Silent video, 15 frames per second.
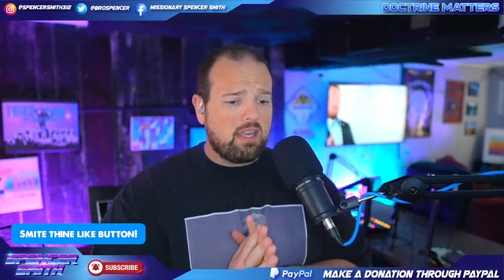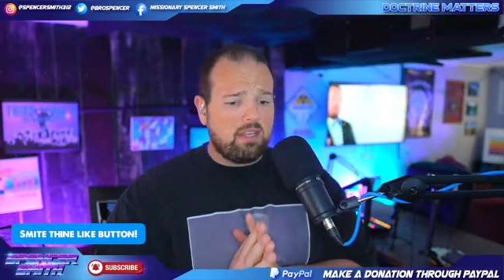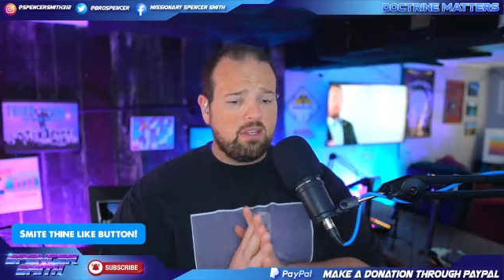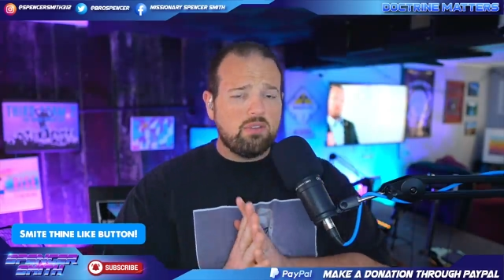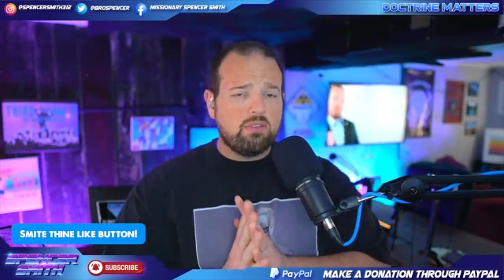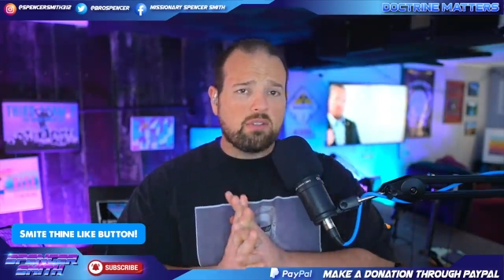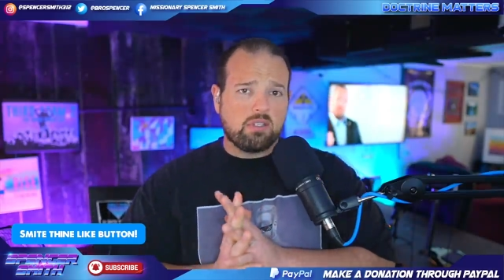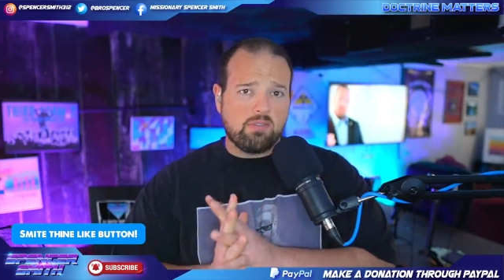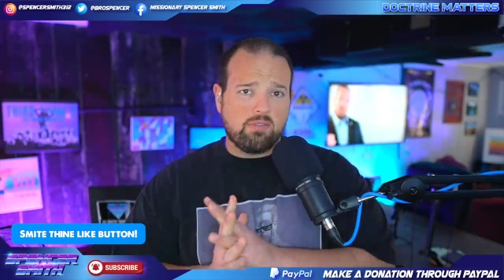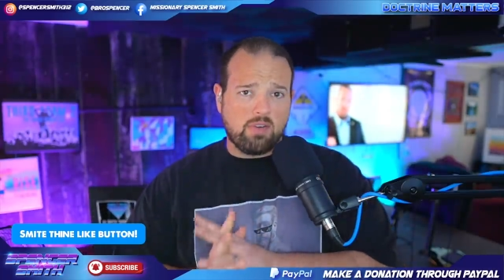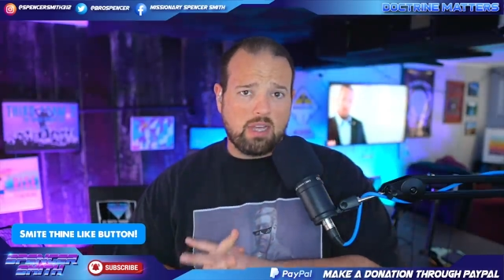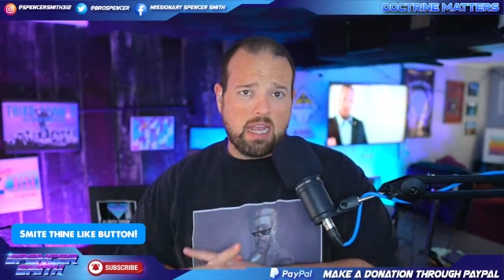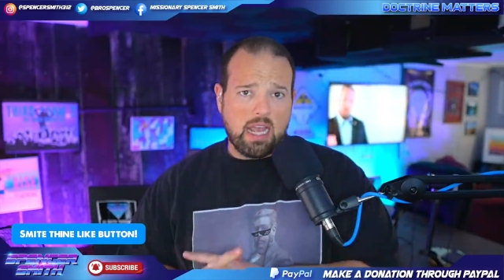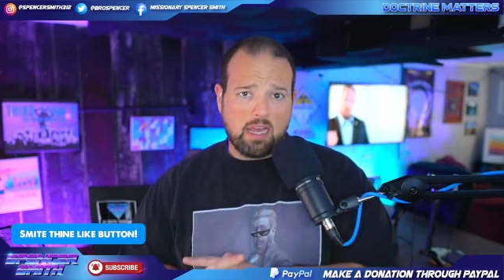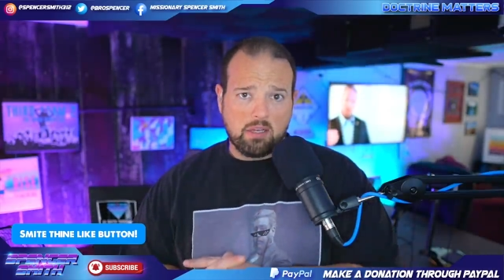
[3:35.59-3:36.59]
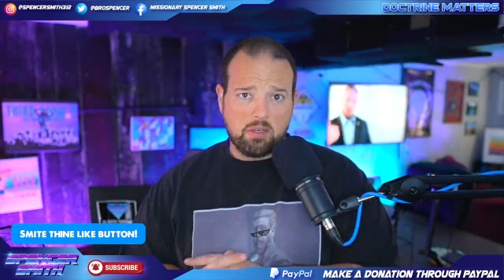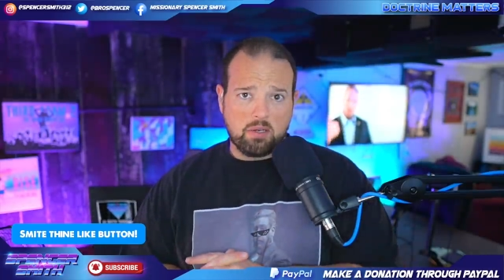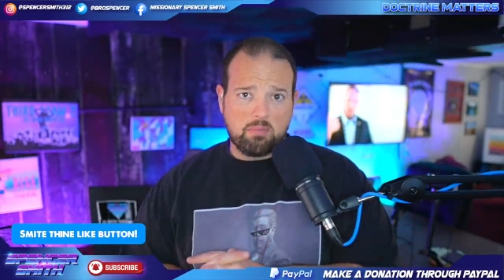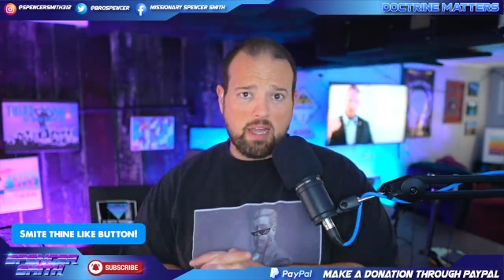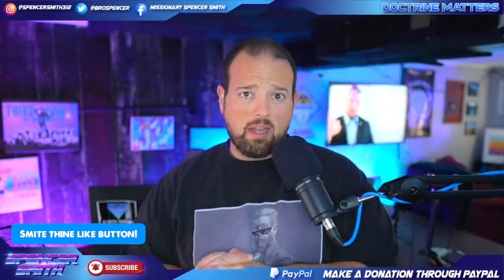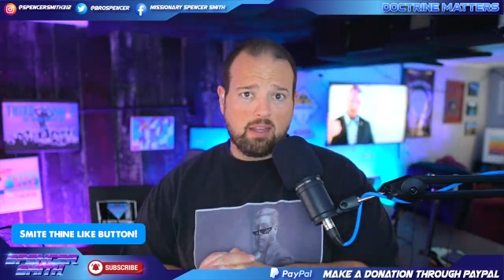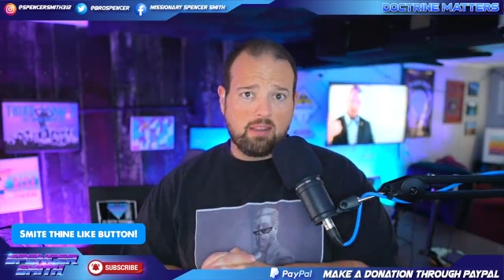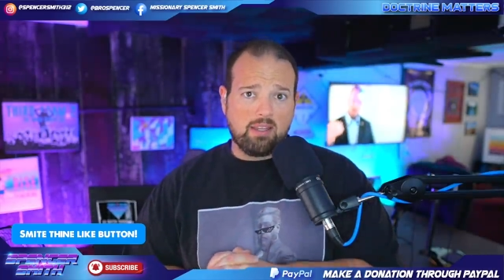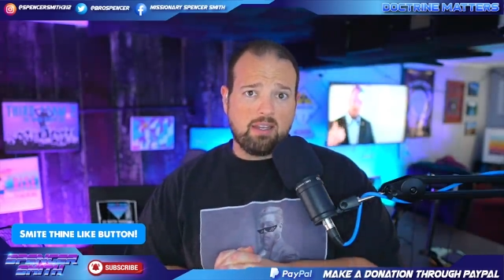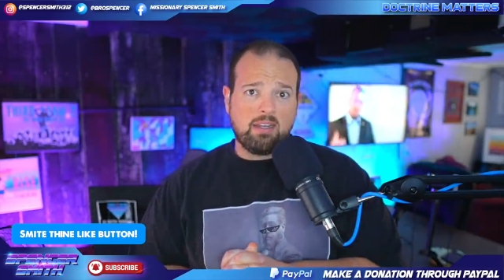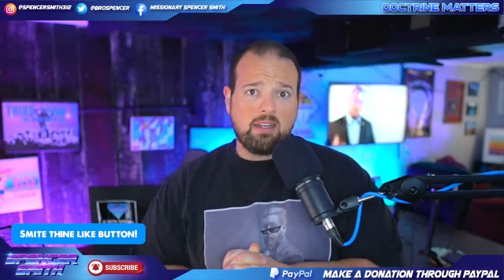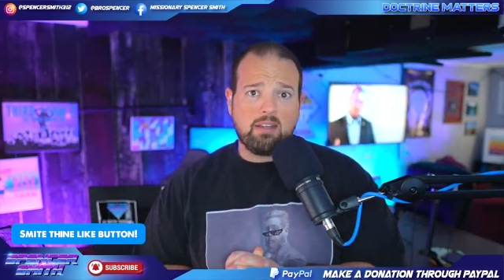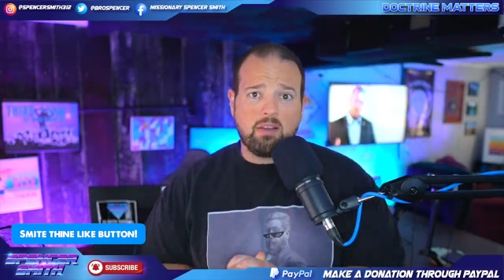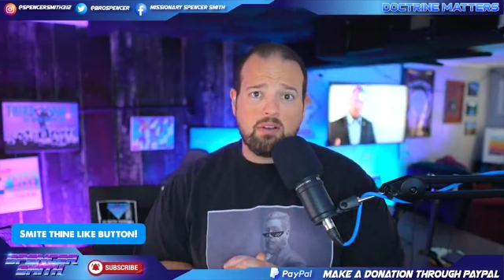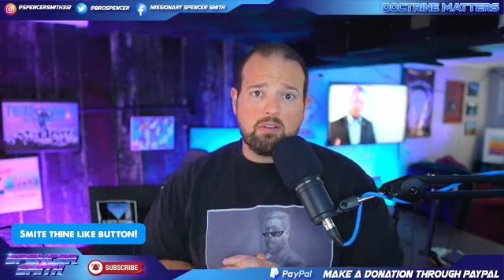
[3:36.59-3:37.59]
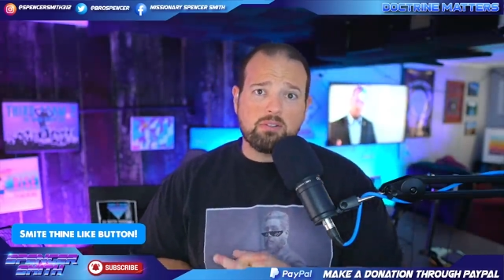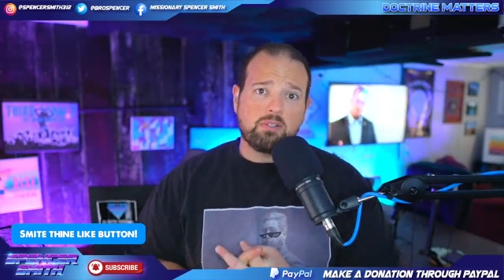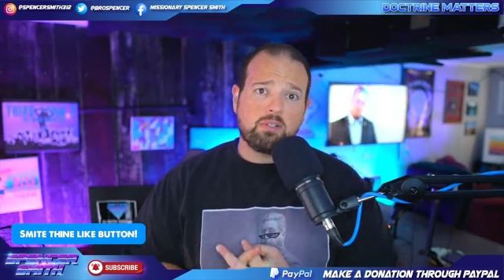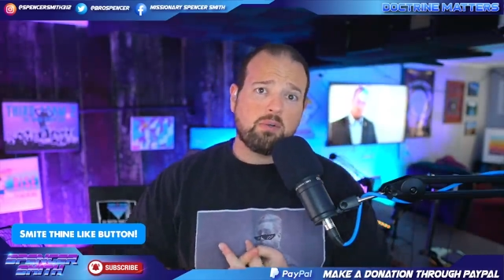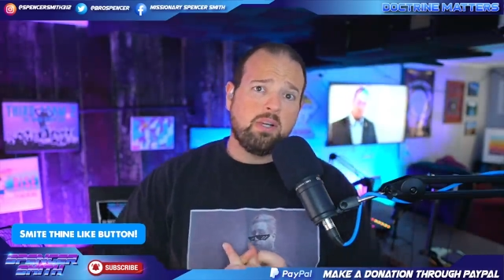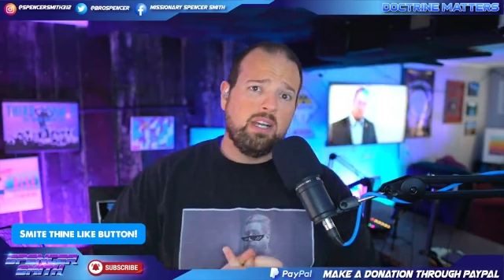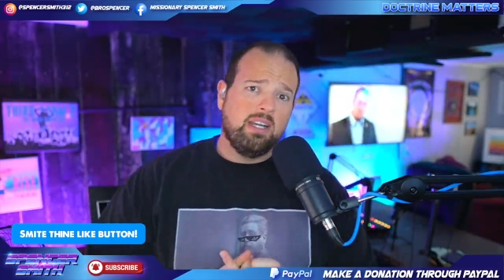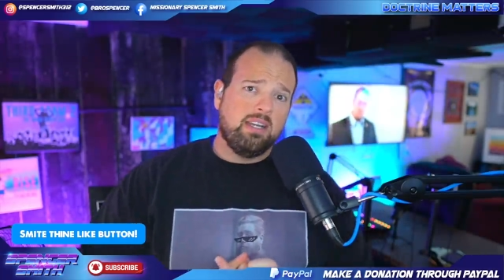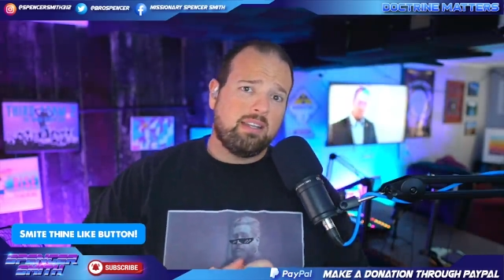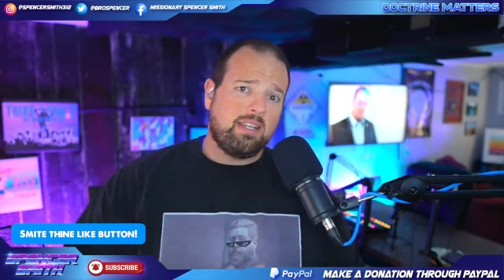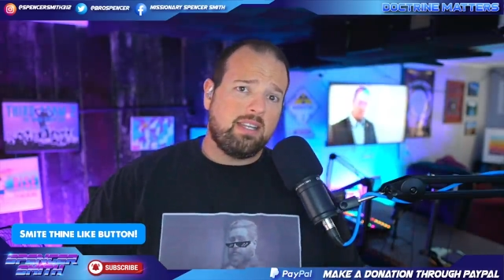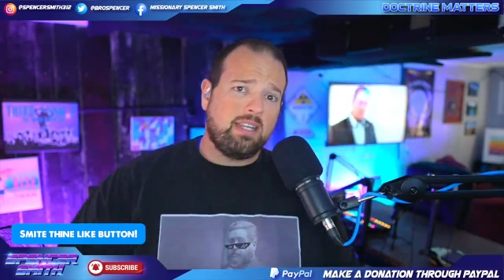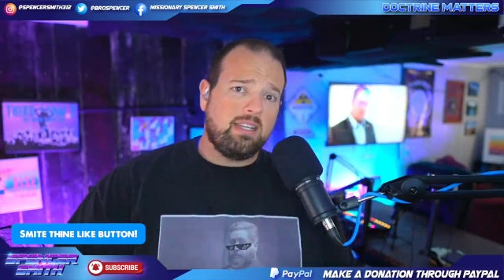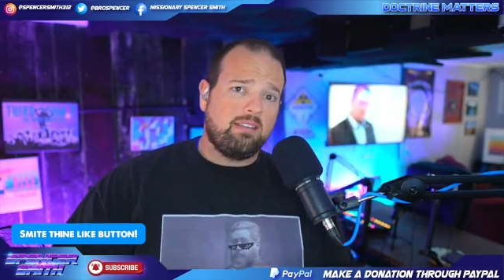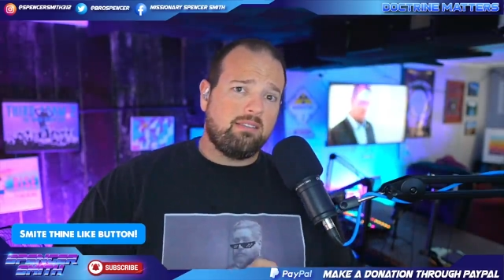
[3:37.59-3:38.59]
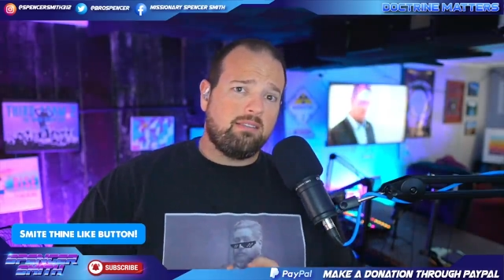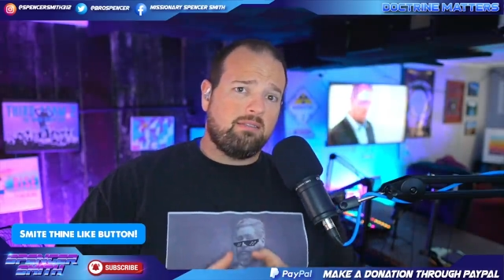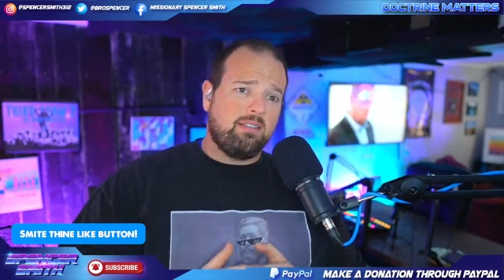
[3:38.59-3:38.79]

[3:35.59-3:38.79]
use a different calendar back then, and also the,